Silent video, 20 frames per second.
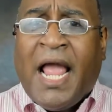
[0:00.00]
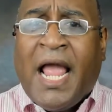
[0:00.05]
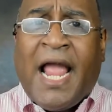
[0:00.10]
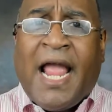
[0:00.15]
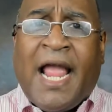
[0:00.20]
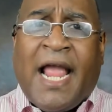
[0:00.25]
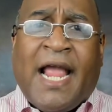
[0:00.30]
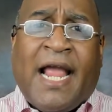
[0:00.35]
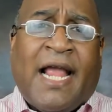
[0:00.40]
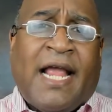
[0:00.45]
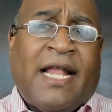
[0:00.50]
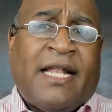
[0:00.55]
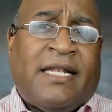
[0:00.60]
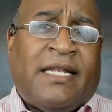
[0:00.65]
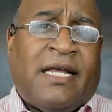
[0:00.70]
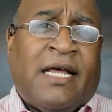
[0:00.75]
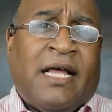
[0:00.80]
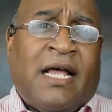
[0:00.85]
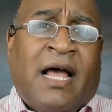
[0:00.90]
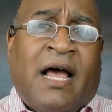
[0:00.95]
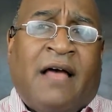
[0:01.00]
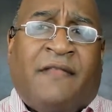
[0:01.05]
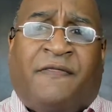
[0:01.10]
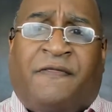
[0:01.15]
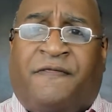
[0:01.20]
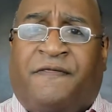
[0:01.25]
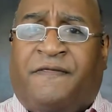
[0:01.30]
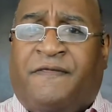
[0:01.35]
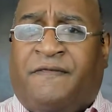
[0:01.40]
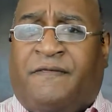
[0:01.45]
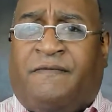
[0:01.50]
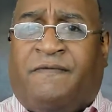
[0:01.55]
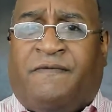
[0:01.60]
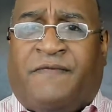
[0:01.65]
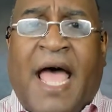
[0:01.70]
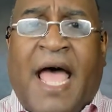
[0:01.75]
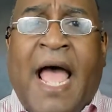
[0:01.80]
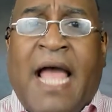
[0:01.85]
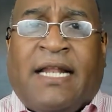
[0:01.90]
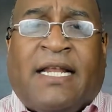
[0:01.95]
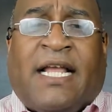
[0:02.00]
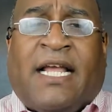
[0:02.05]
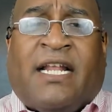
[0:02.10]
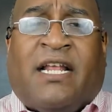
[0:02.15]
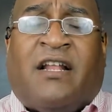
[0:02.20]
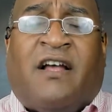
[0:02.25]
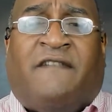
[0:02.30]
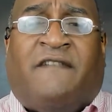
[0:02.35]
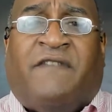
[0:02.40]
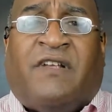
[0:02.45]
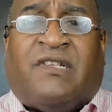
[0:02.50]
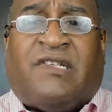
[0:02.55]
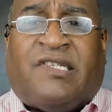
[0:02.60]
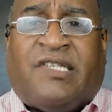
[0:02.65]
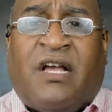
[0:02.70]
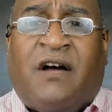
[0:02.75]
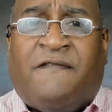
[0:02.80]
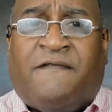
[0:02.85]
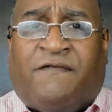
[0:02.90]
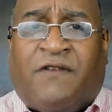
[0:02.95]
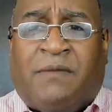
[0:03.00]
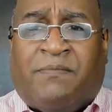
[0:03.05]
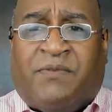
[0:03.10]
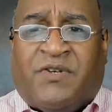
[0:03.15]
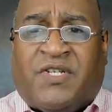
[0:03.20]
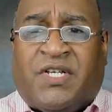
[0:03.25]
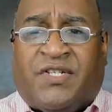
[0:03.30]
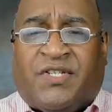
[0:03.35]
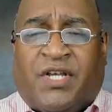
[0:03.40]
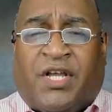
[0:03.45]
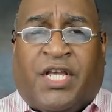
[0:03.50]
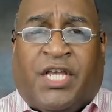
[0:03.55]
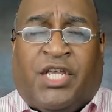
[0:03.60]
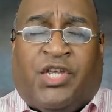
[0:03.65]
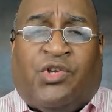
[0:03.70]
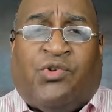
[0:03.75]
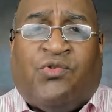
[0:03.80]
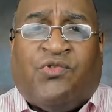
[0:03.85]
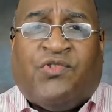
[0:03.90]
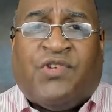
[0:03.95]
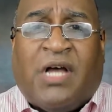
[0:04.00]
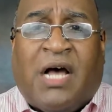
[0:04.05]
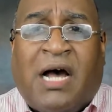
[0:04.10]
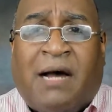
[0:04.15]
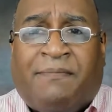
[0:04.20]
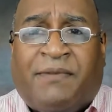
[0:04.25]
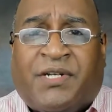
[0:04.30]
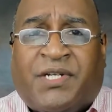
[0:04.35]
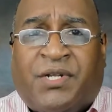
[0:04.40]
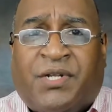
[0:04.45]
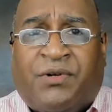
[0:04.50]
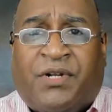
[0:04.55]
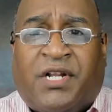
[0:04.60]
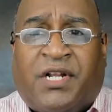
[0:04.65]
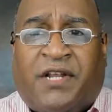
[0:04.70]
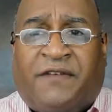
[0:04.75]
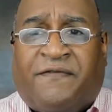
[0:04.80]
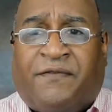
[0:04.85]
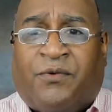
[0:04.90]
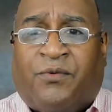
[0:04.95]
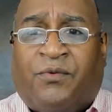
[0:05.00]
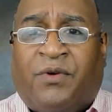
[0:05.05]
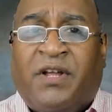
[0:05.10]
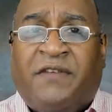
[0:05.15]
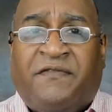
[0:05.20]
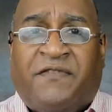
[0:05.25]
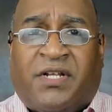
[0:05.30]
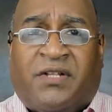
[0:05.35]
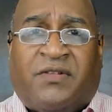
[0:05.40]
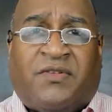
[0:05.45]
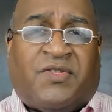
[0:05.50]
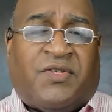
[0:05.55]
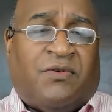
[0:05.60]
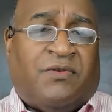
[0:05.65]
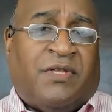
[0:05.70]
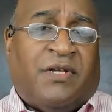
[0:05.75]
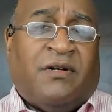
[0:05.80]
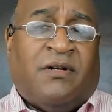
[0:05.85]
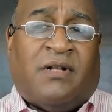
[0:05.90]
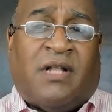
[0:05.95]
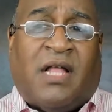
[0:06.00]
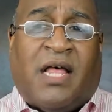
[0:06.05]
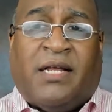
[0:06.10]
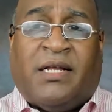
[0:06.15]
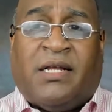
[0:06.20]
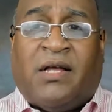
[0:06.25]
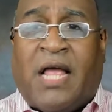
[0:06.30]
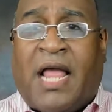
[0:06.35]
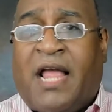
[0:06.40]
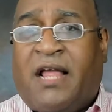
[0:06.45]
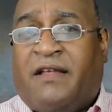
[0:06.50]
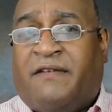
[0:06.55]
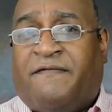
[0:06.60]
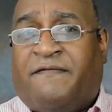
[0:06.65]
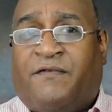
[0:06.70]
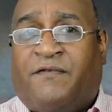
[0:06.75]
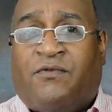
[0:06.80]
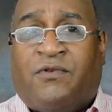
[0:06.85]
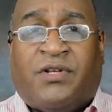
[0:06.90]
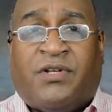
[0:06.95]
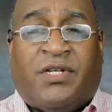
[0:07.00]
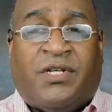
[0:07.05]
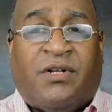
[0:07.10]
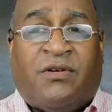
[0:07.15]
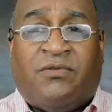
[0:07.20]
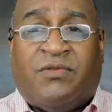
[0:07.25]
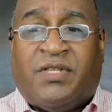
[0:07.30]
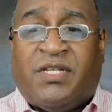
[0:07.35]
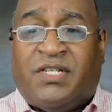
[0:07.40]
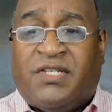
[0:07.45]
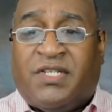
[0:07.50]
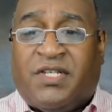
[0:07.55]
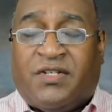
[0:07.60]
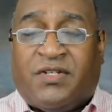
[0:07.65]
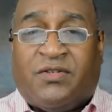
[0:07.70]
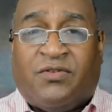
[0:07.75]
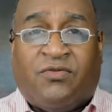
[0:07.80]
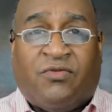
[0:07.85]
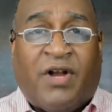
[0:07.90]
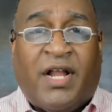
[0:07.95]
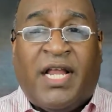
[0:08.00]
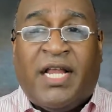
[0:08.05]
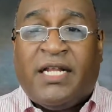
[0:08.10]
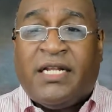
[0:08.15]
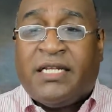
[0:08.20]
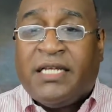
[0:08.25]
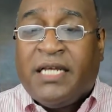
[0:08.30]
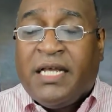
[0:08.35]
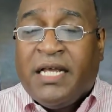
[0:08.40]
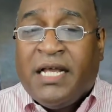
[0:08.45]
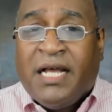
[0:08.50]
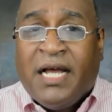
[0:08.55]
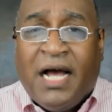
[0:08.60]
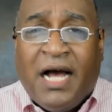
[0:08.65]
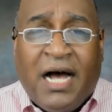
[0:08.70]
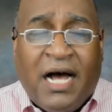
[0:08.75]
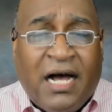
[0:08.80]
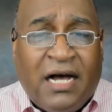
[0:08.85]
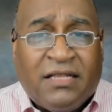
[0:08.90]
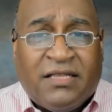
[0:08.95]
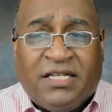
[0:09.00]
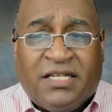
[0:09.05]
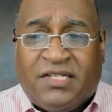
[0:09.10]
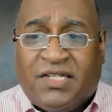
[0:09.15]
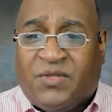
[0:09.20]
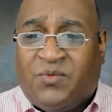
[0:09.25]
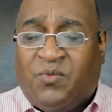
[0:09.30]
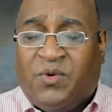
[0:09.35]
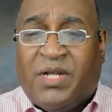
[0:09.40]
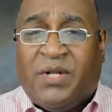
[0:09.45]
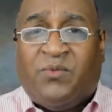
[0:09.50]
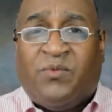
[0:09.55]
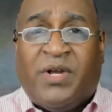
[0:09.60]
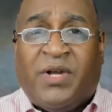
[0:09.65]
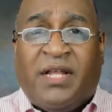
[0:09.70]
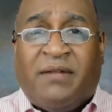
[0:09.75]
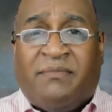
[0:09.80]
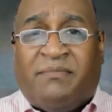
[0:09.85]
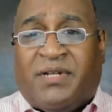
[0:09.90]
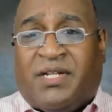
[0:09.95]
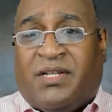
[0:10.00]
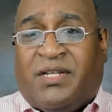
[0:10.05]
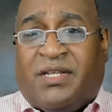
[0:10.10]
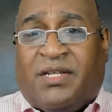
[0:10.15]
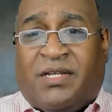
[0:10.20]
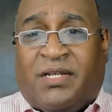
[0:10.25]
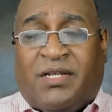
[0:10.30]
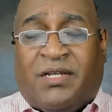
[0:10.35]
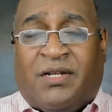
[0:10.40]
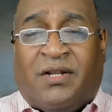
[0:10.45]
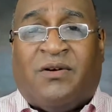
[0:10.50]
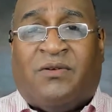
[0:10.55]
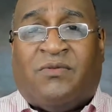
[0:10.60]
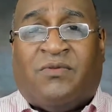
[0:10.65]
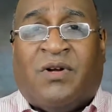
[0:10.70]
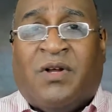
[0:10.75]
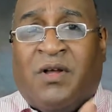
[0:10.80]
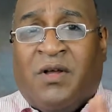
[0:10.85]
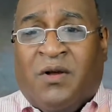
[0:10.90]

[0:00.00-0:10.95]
and that in and of itself represents a huge opportunity for Rivian. So they're like, hey, Ford, you know, this is great. Uh, this is win-win, but y- you know,